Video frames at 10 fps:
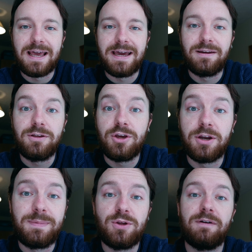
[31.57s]
then you're
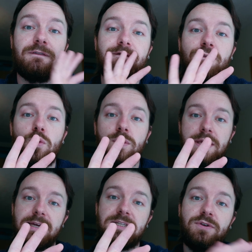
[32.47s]
going to be doing 4
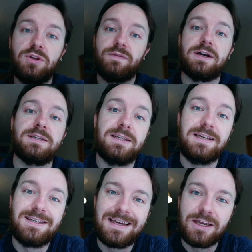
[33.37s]
years of
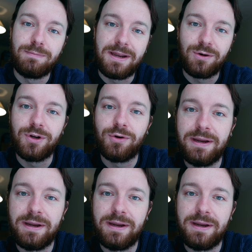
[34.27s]
university to get your medical degree.